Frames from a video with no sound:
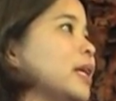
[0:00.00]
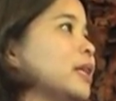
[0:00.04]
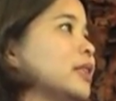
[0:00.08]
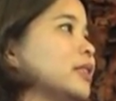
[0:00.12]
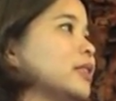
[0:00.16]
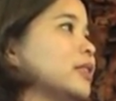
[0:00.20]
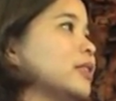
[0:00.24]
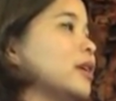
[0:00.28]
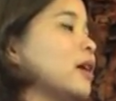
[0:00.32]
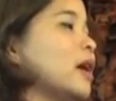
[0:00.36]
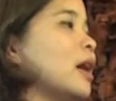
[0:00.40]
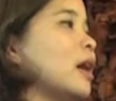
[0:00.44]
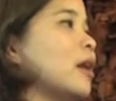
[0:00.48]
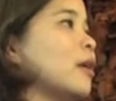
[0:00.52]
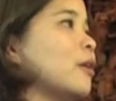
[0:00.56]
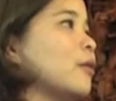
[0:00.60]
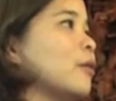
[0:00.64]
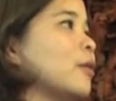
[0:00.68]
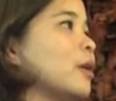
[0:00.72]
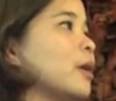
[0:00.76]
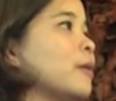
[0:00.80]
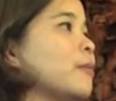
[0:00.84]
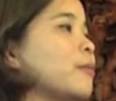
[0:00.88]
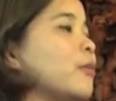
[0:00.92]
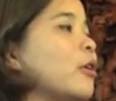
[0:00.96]
base
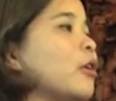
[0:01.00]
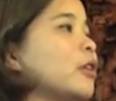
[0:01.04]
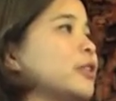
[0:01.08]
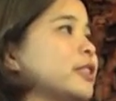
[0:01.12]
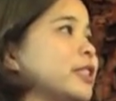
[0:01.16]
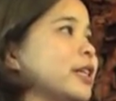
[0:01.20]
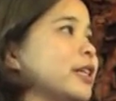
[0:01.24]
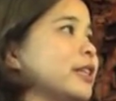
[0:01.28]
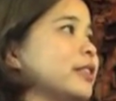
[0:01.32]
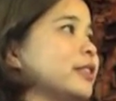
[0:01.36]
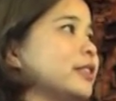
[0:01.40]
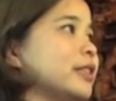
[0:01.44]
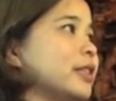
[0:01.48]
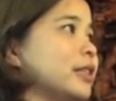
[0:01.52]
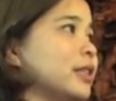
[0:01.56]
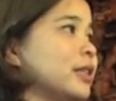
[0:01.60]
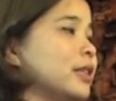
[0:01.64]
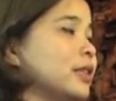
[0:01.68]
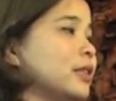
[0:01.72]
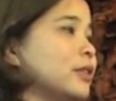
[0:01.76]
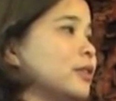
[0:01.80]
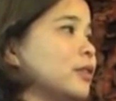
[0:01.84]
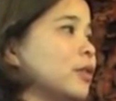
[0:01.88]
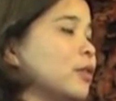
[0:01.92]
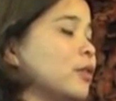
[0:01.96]
our projects
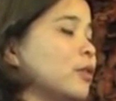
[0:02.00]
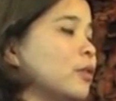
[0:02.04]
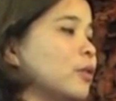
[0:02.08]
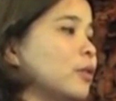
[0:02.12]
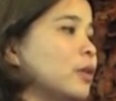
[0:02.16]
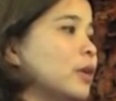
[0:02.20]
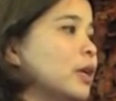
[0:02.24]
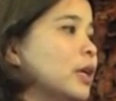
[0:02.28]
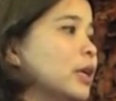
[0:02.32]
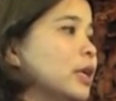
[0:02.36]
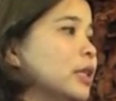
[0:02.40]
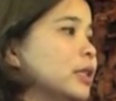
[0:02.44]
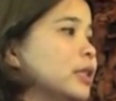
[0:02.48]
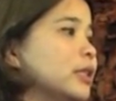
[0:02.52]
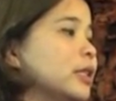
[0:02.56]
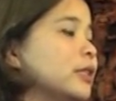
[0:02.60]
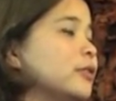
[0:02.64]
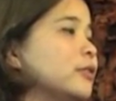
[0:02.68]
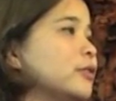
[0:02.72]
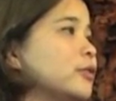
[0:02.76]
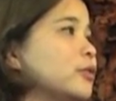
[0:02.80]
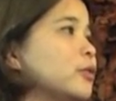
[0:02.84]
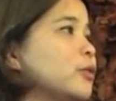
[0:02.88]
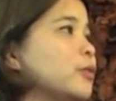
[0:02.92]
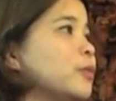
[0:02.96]
in. So
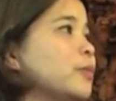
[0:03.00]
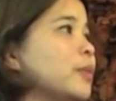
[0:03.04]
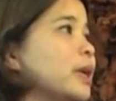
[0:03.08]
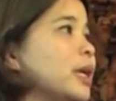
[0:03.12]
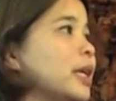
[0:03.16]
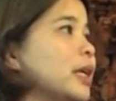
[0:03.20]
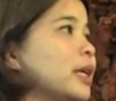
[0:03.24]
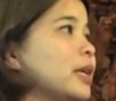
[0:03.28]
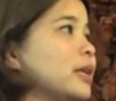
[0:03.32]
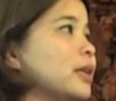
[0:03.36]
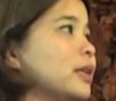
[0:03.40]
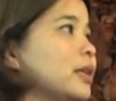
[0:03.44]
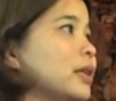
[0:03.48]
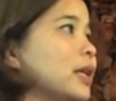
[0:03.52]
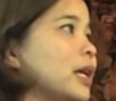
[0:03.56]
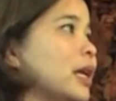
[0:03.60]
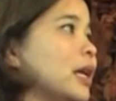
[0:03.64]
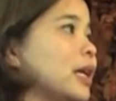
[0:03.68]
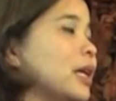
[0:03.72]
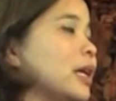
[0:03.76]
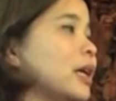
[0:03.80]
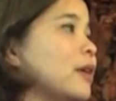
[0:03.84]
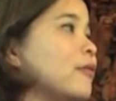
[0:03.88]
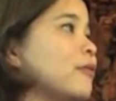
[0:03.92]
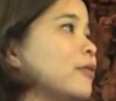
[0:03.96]
just to make
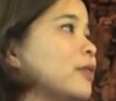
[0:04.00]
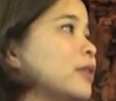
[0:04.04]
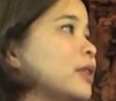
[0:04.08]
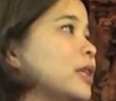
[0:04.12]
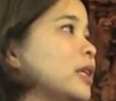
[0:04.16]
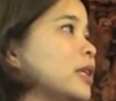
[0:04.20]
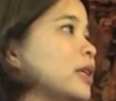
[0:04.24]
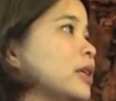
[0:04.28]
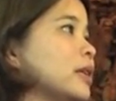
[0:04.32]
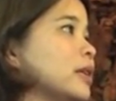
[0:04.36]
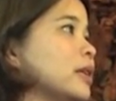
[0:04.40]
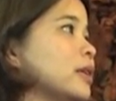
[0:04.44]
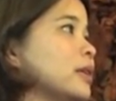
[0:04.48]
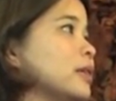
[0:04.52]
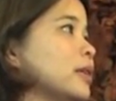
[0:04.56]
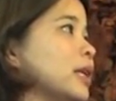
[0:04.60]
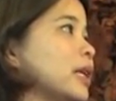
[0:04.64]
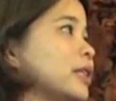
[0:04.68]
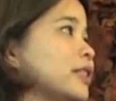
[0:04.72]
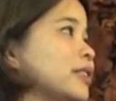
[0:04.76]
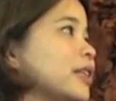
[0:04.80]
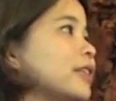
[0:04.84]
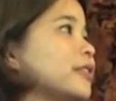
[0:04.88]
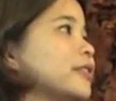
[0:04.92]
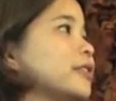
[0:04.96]
like everything
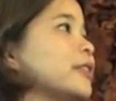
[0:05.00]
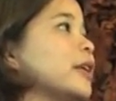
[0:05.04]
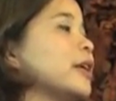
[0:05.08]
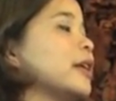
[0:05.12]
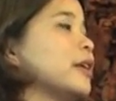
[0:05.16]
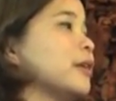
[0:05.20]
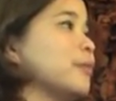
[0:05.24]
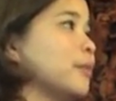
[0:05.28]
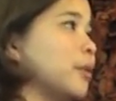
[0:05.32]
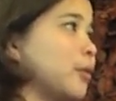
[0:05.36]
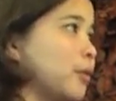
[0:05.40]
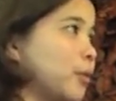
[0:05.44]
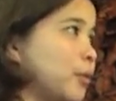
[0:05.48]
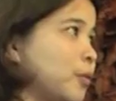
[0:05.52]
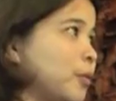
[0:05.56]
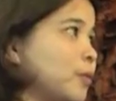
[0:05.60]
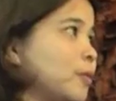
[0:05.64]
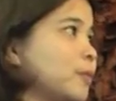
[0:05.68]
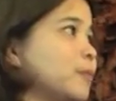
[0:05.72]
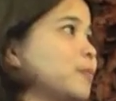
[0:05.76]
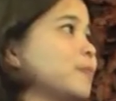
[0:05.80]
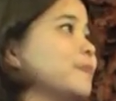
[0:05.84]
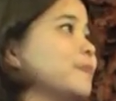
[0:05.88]
like sustainable.